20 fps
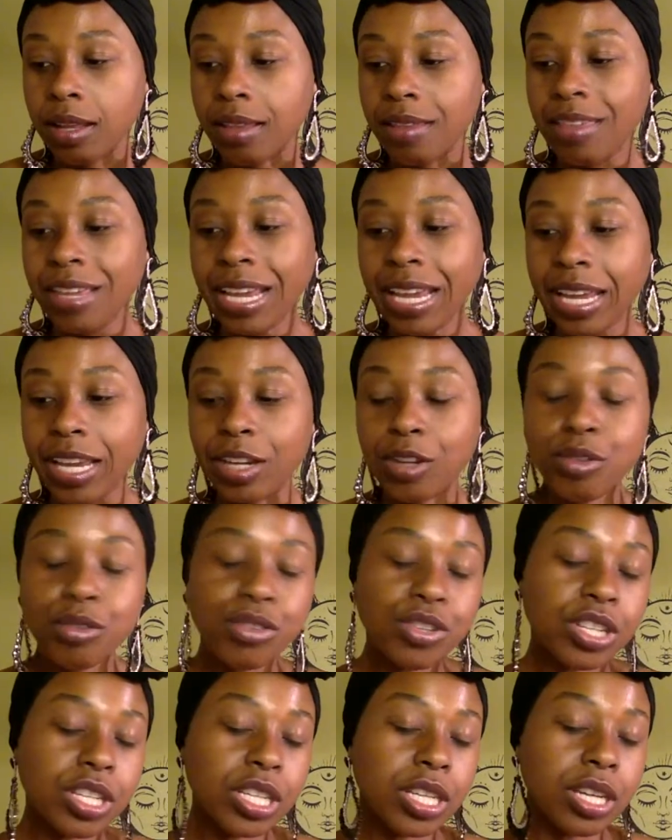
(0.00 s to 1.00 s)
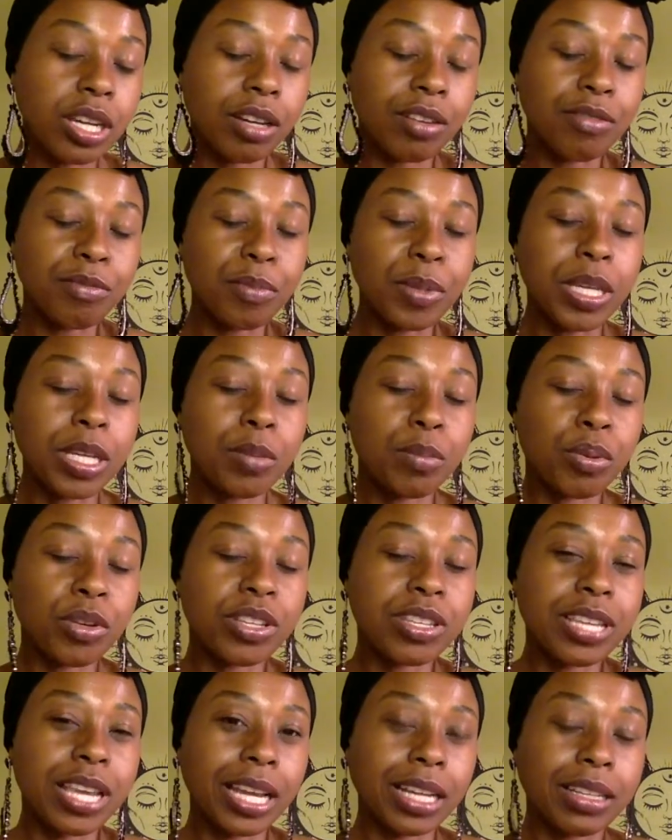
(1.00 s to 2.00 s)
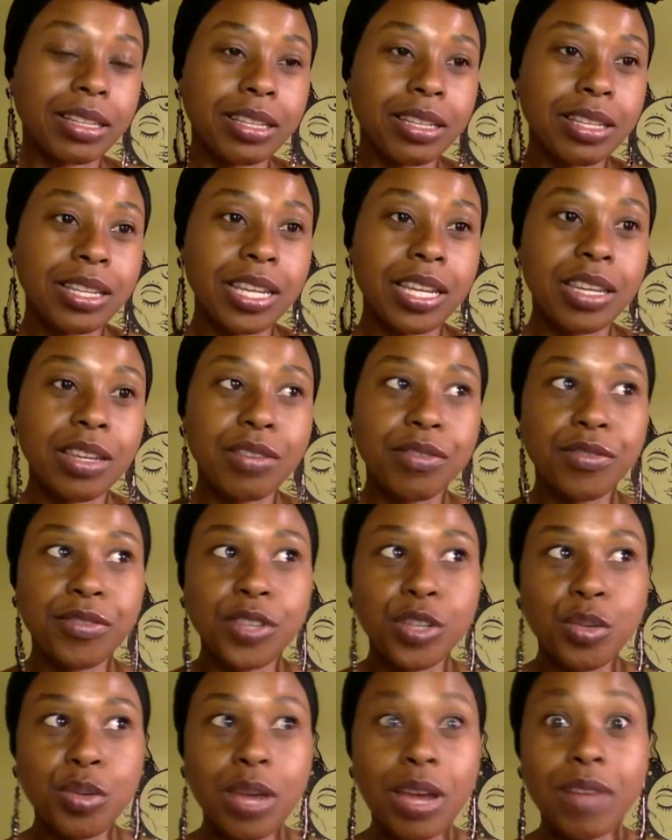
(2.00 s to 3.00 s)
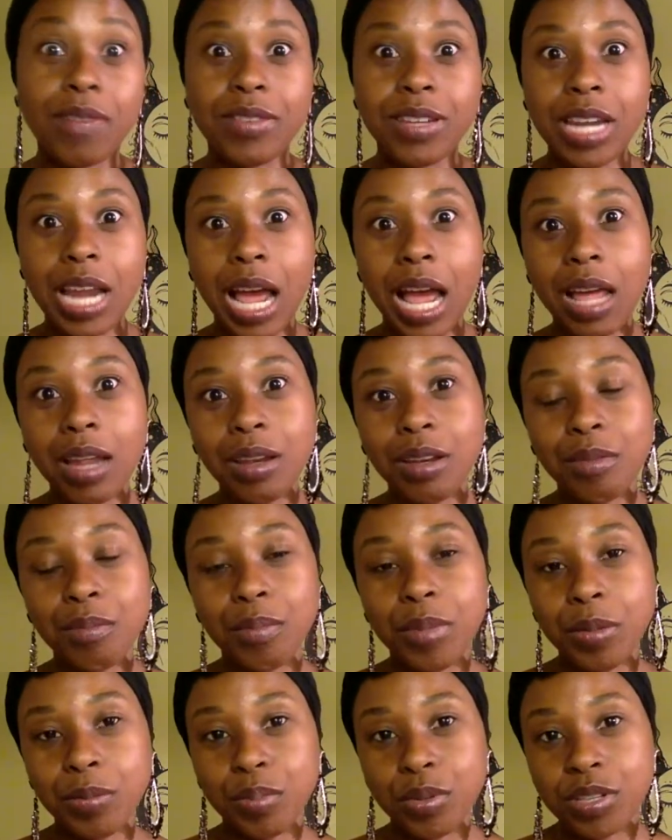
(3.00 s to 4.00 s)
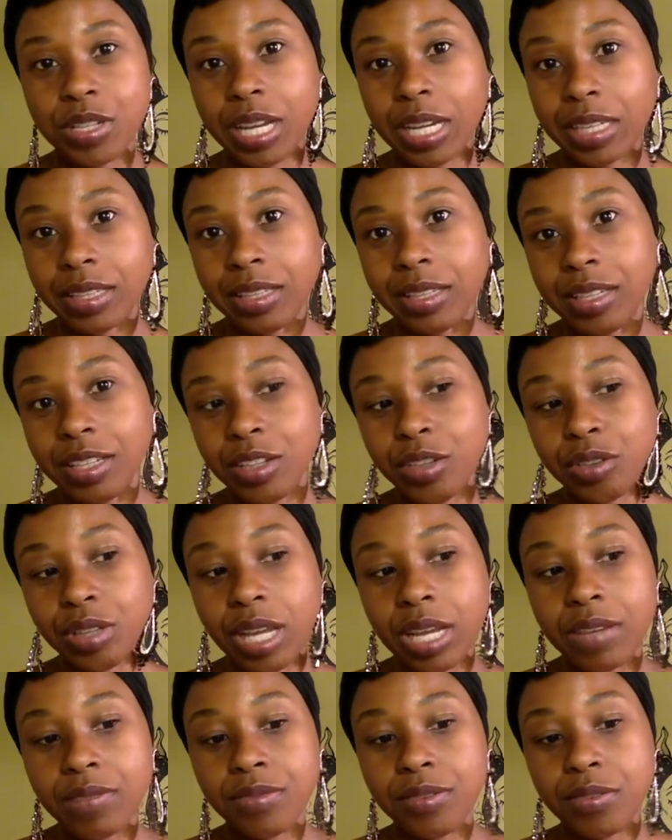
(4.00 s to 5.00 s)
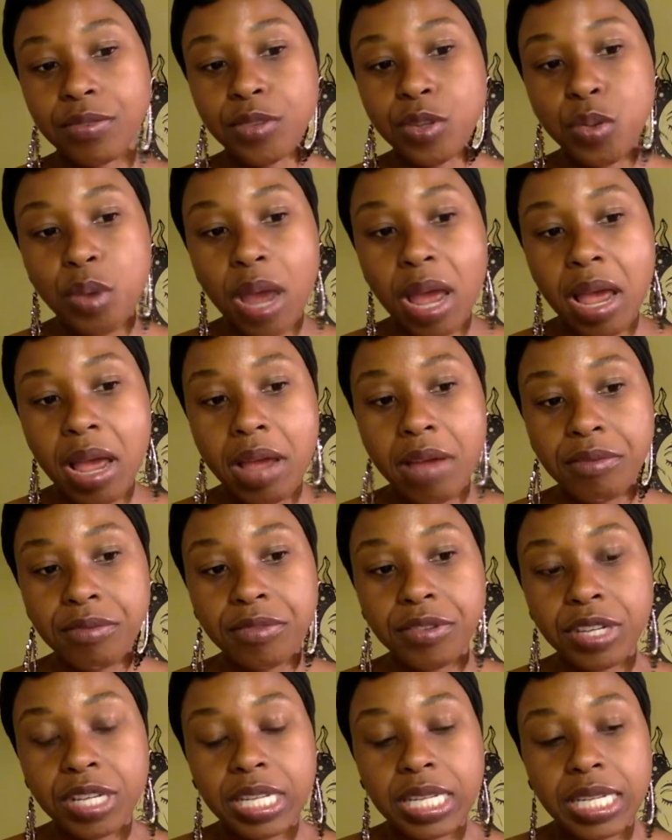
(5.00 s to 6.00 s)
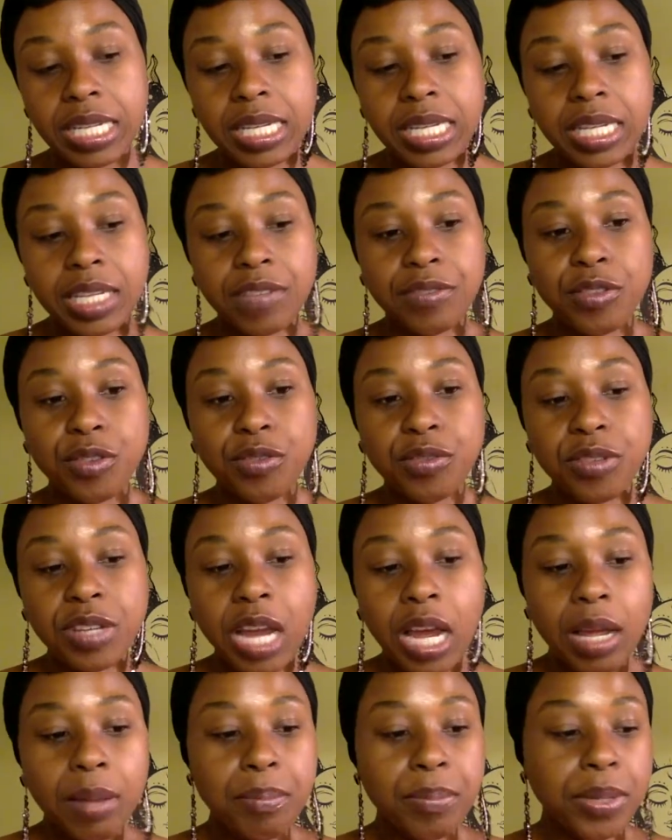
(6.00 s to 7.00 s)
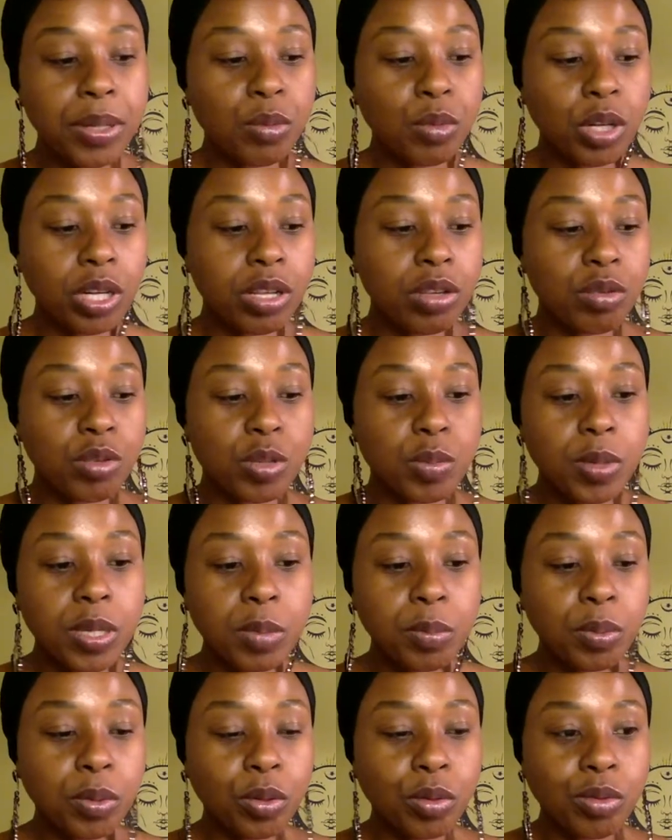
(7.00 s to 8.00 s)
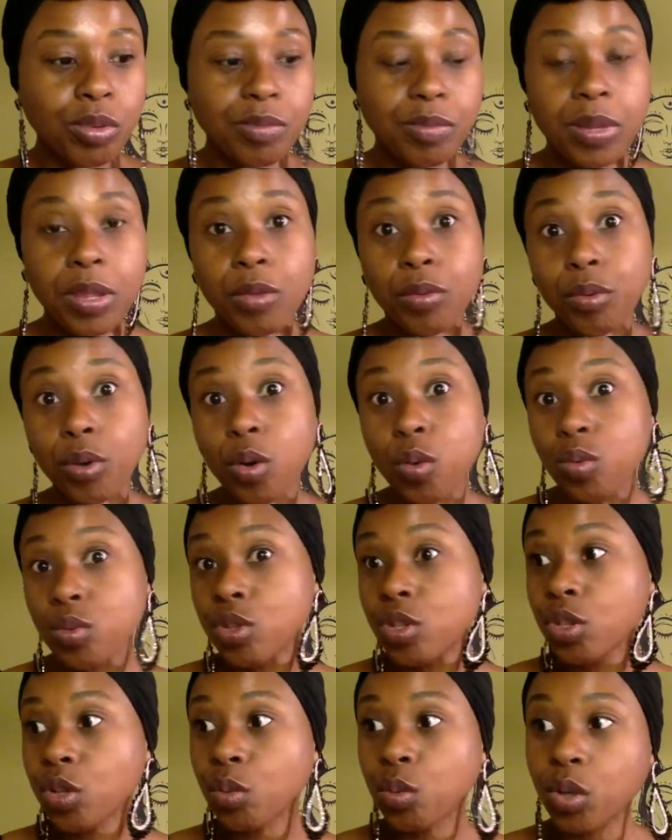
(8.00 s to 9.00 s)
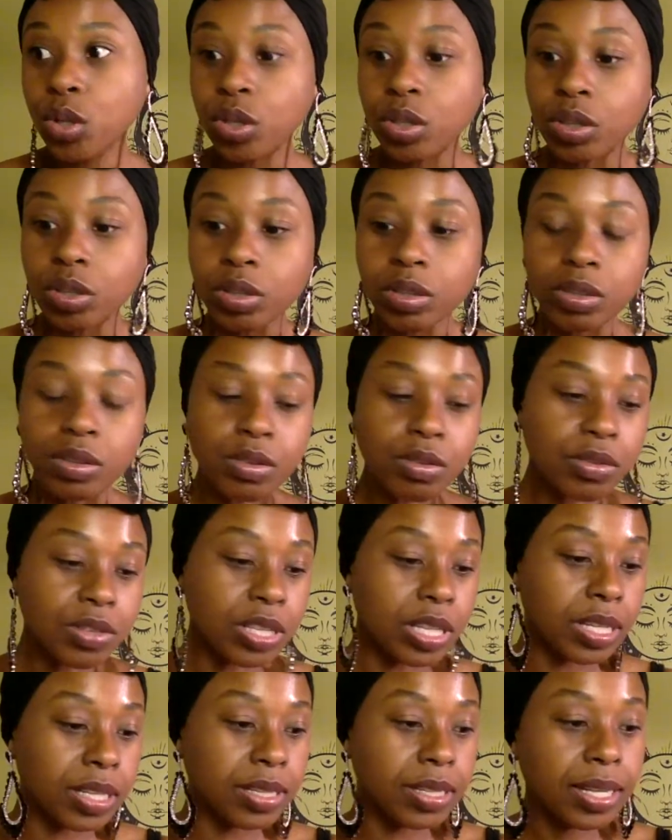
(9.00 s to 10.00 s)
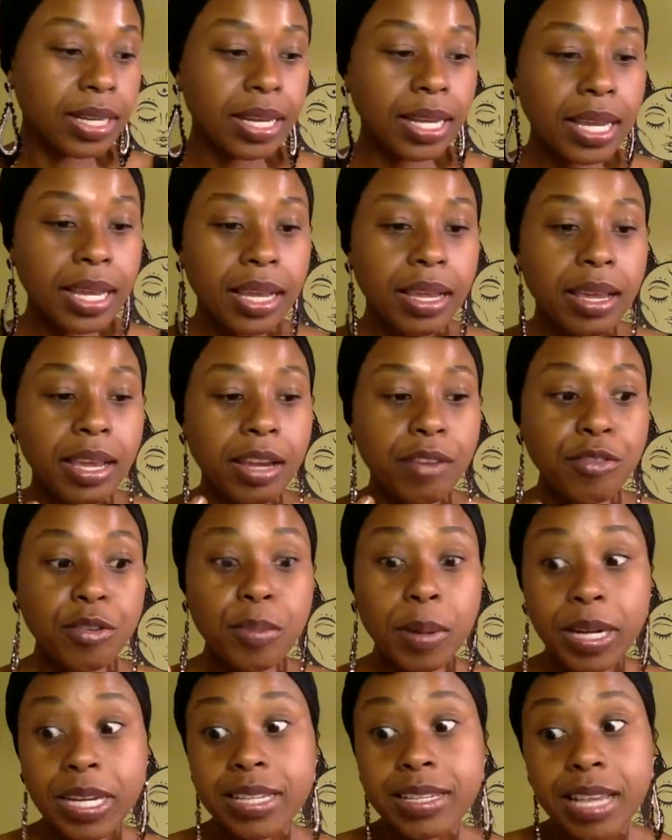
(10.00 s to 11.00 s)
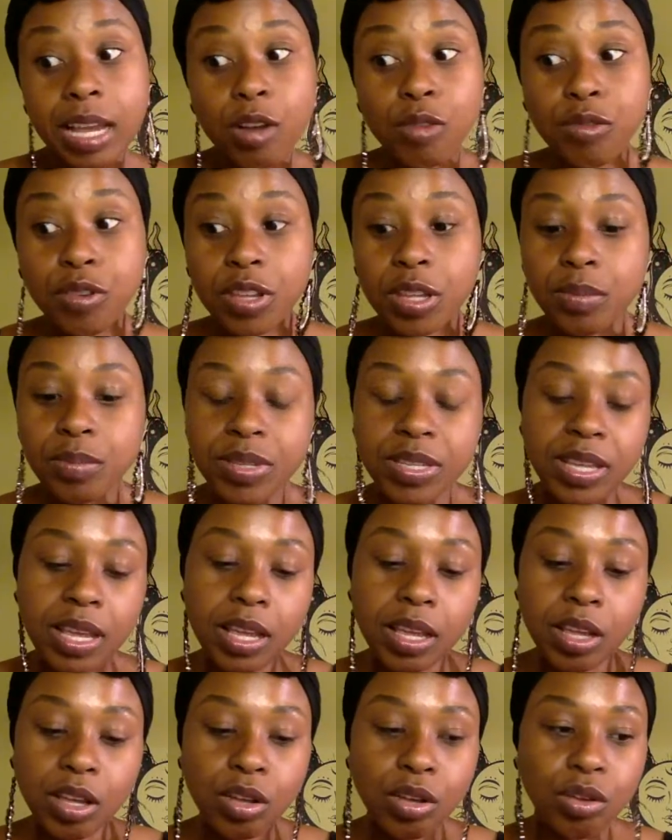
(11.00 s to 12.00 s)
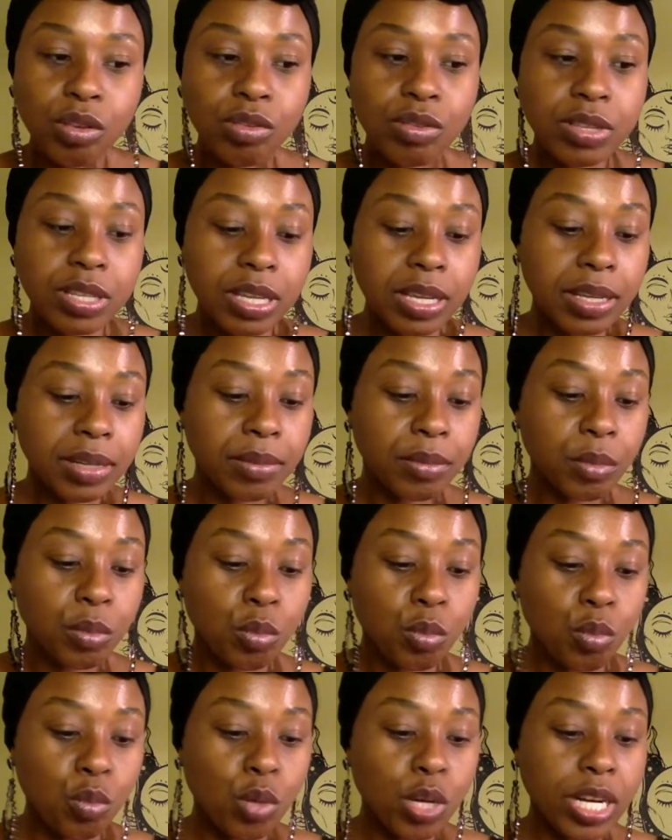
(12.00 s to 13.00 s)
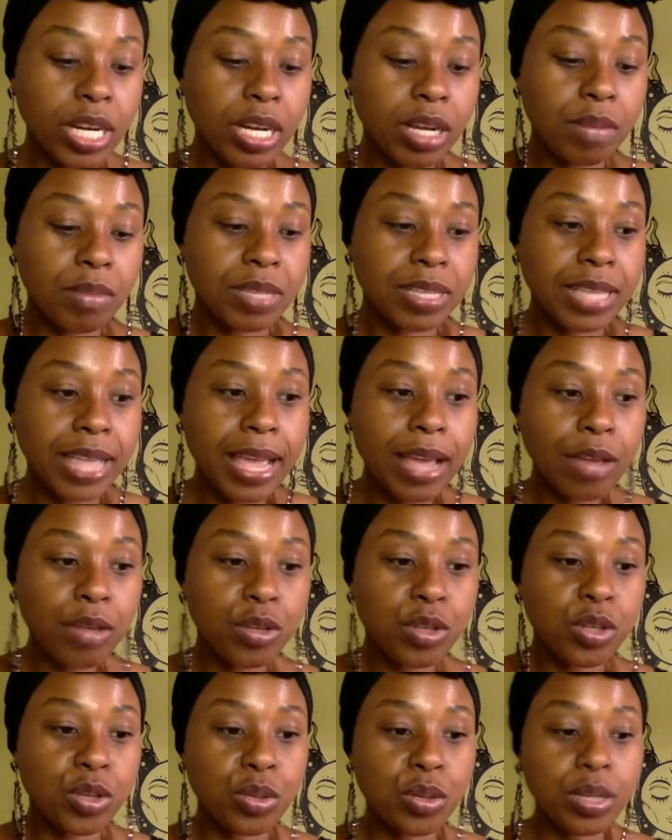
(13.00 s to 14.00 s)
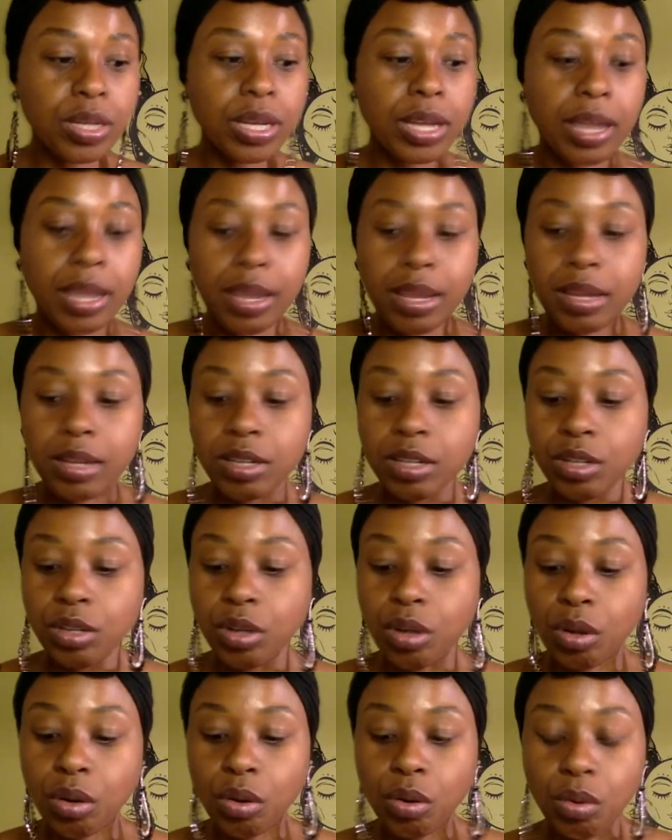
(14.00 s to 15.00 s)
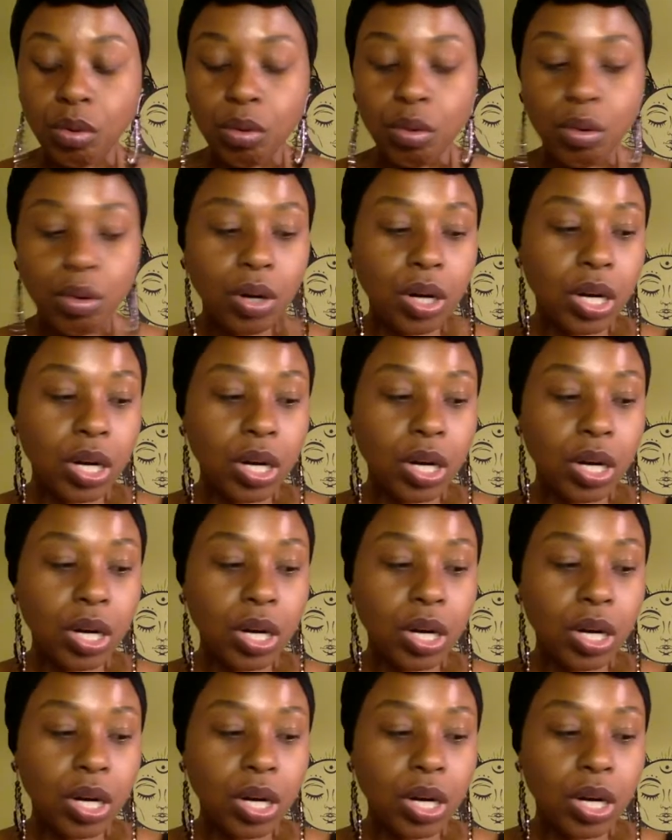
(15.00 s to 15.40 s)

the energy of being protected if you have not been protected in your life. If you have, if you've not been one of those people who have been thrown to the wolves and everybody's out for themselves, and when it comes down to it, you know,